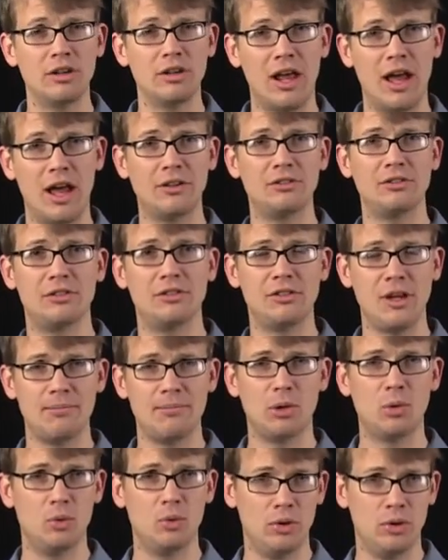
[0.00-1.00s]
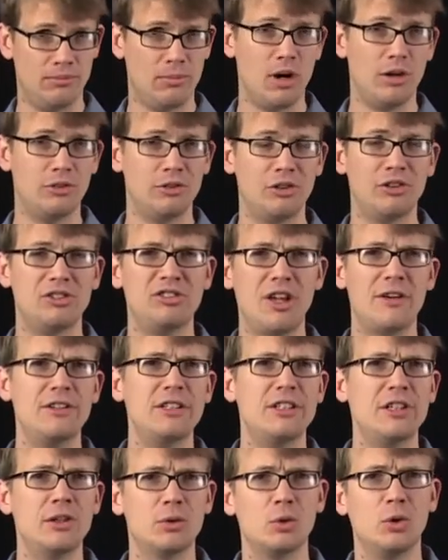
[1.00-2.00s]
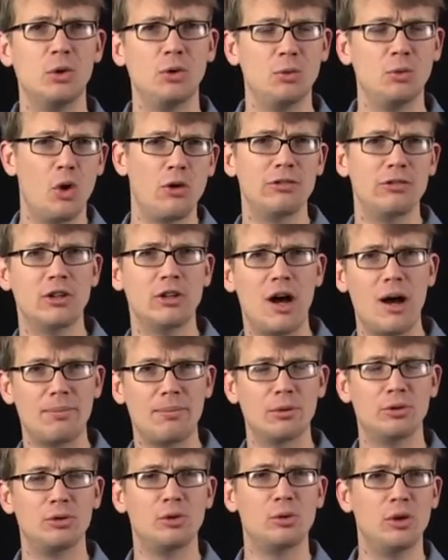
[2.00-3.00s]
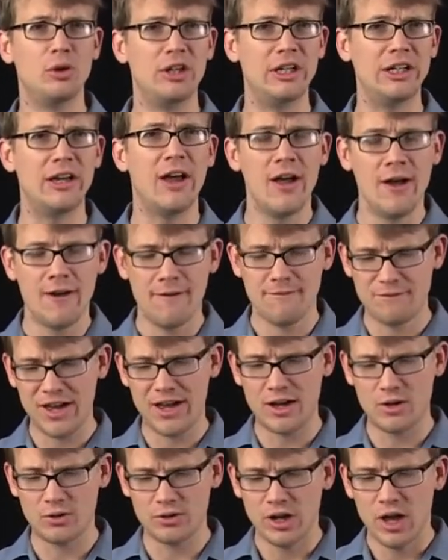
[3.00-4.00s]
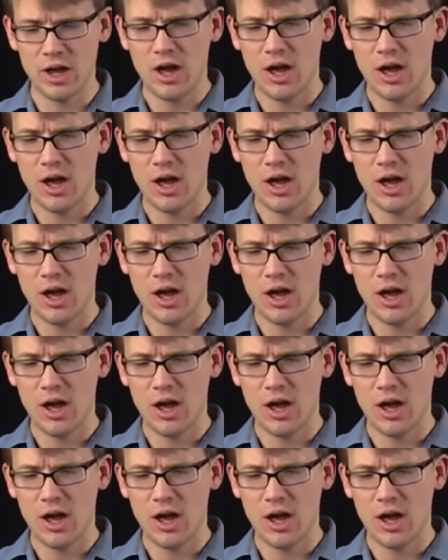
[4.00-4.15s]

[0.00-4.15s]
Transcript: last December when Mars's 7-year-old rover Opportunity found